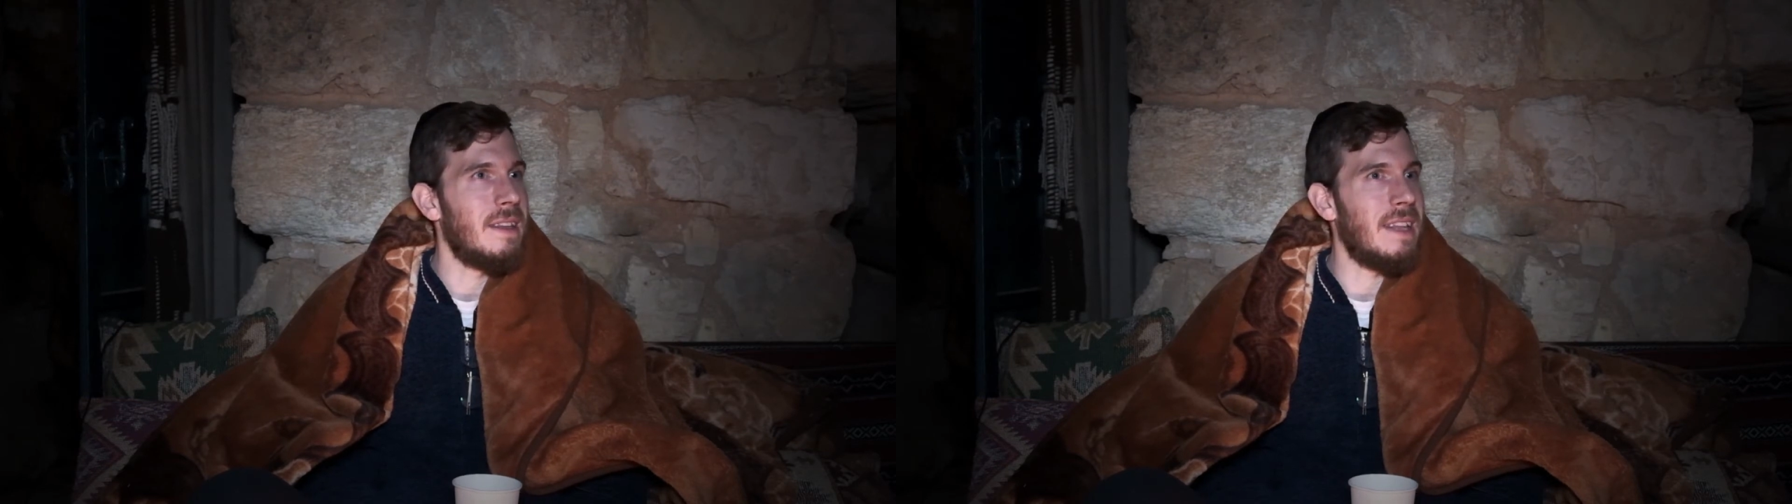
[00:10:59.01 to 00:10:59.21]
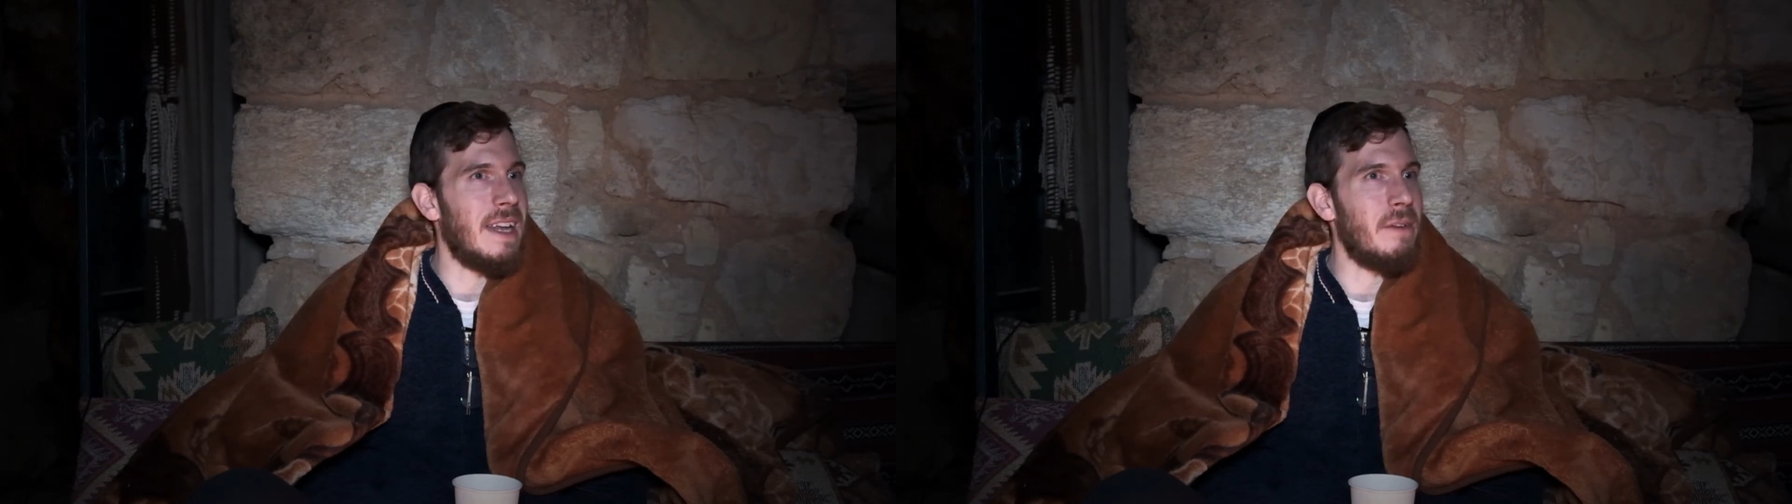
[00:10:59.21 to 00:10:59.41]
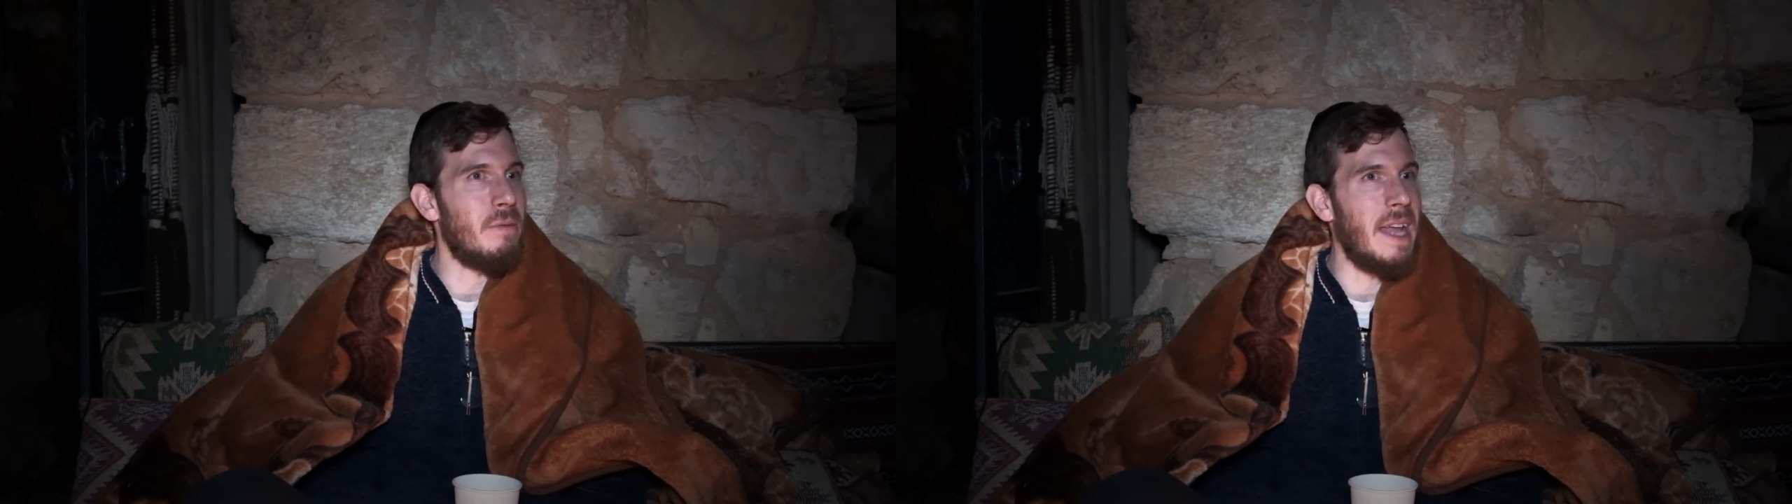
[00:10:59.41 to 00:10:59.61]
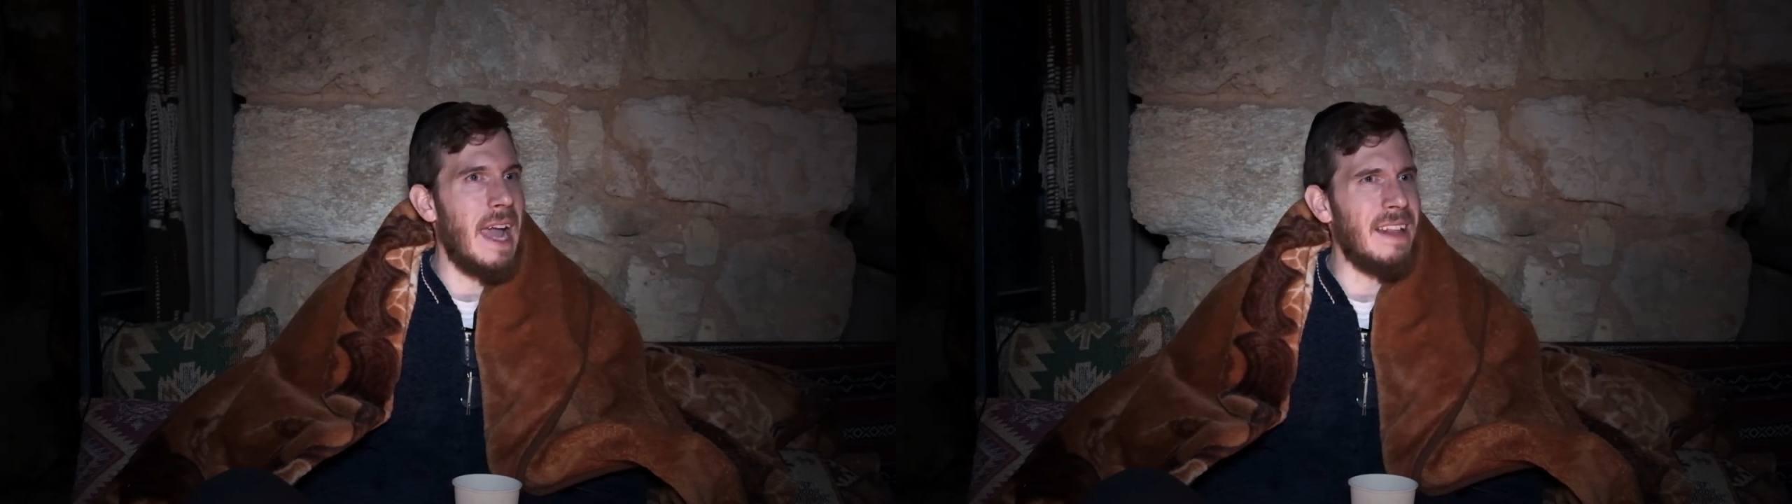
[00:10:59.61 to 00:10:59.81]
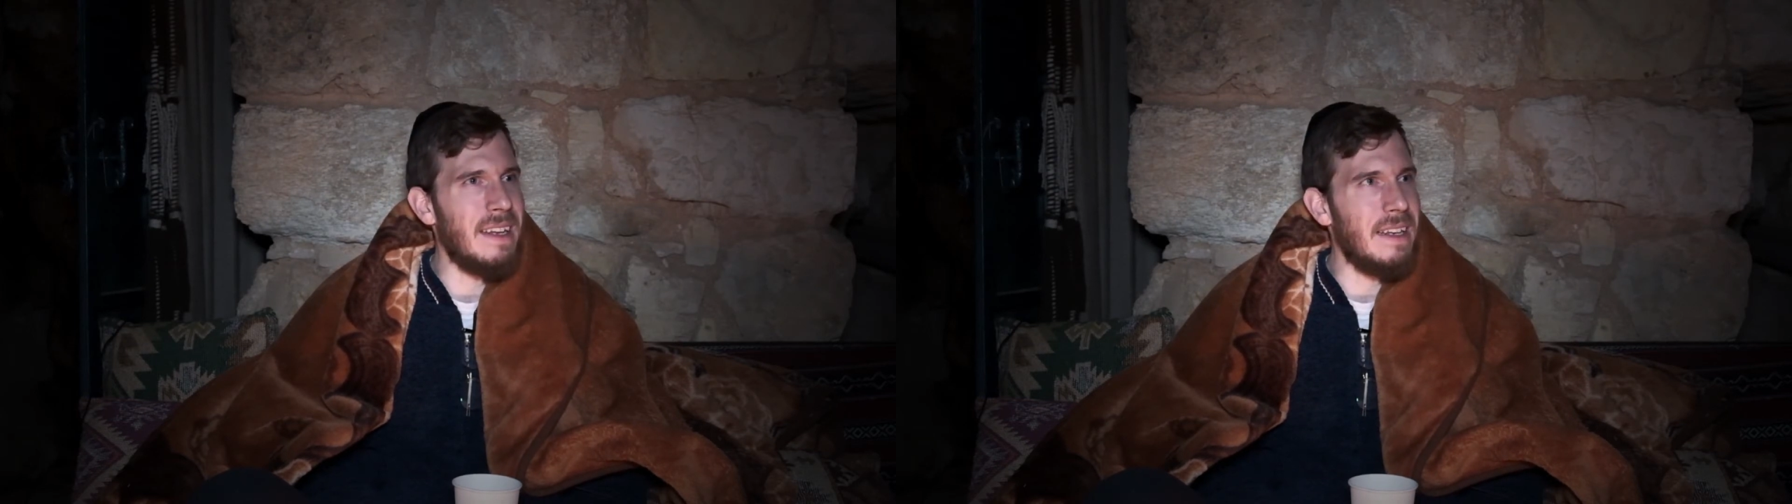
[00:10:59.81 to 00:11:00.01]
that in
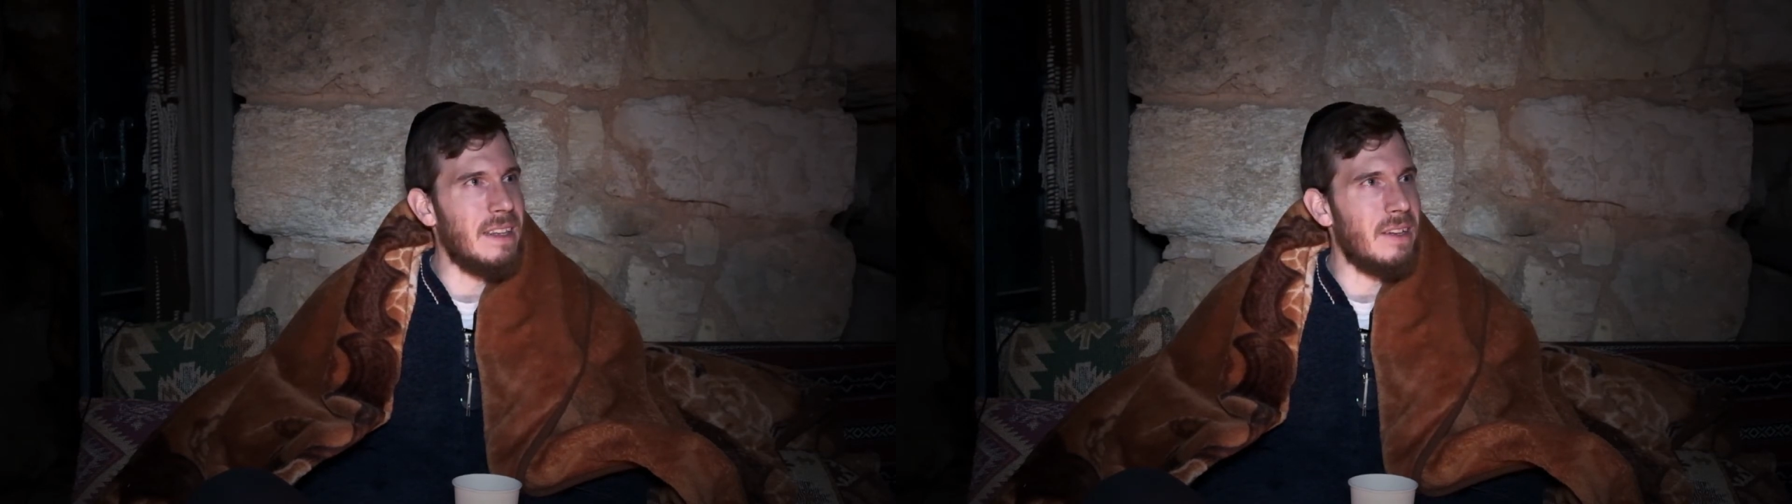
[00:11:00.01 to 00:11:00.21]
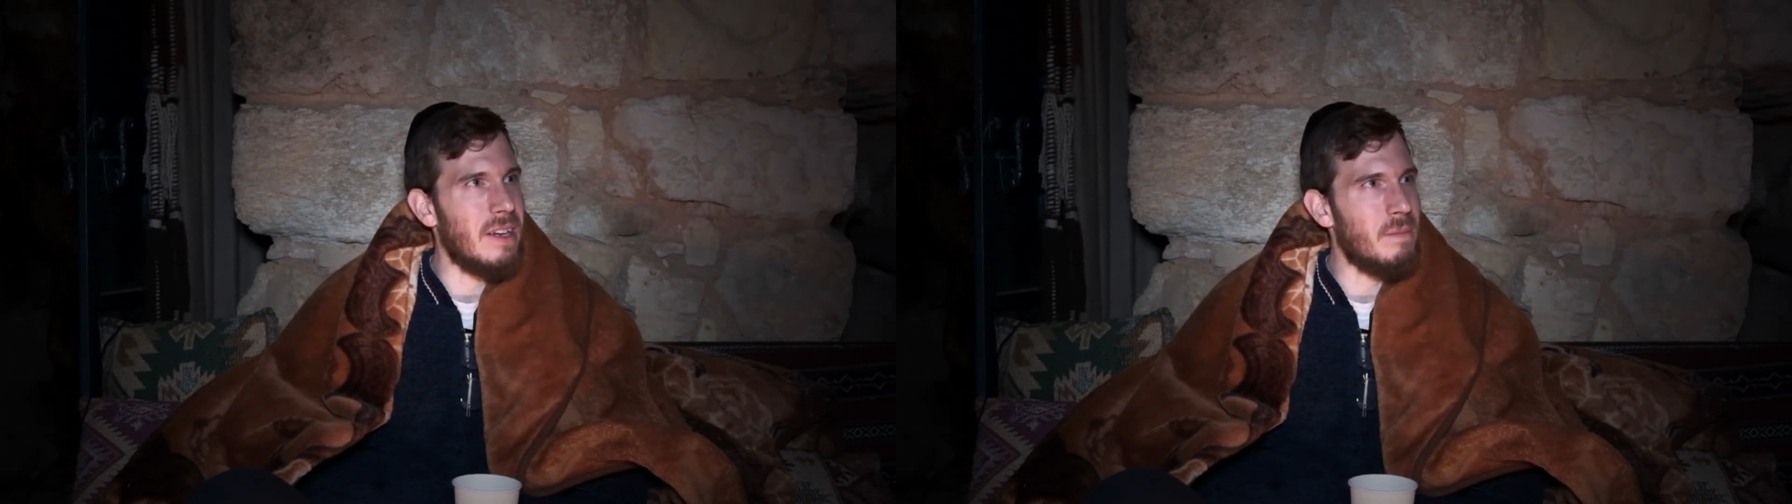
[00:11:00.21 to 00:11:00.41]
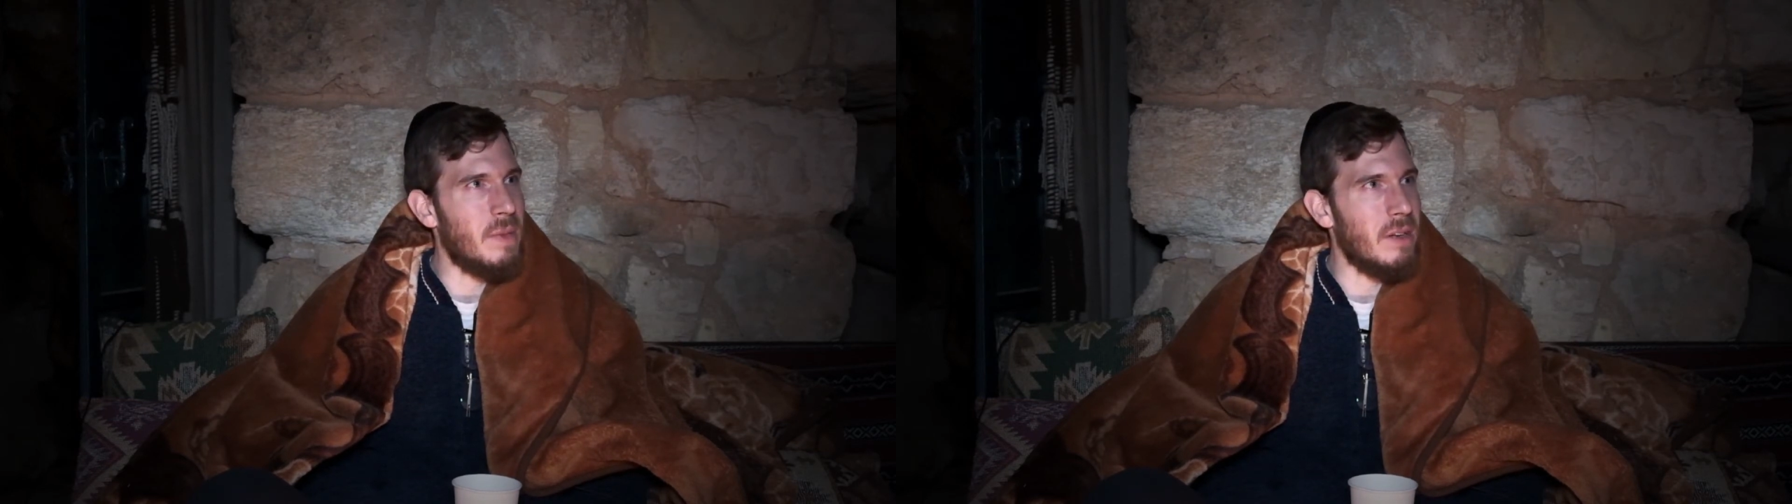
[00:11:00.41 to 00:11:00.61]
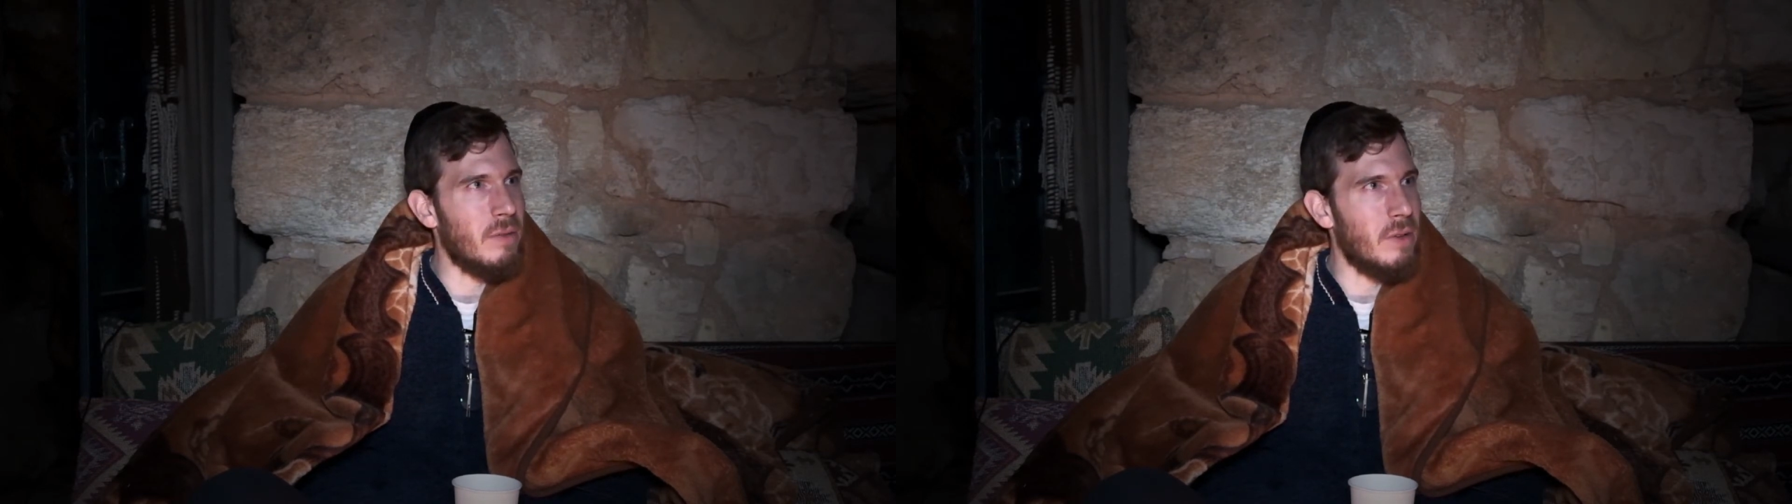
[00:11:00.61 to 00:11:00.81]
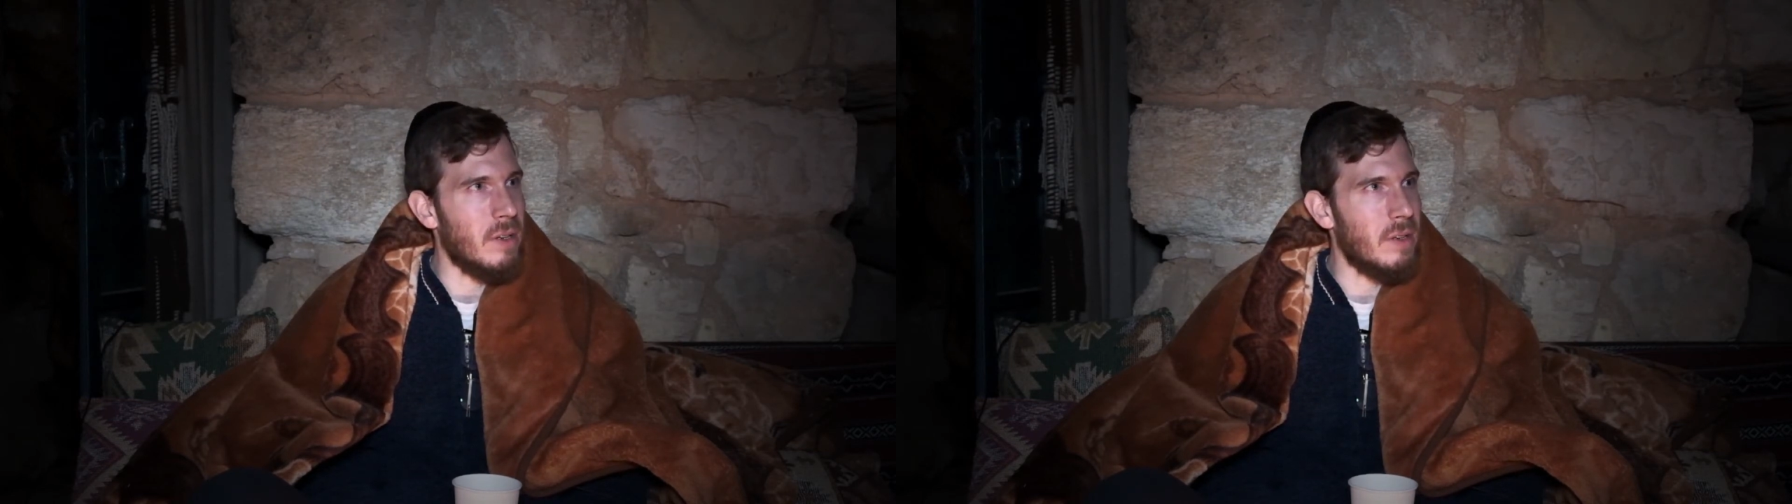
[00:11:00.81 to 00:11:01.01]
reality there has been a
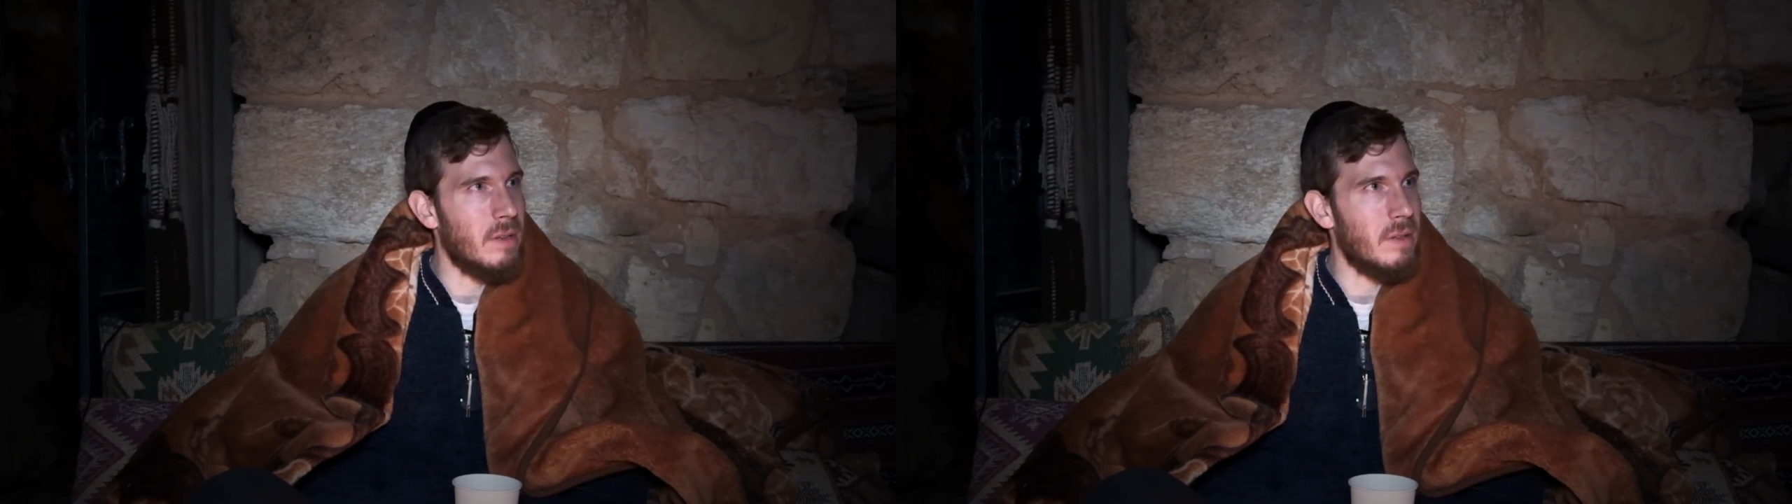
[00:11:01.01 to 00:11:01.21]
wrong.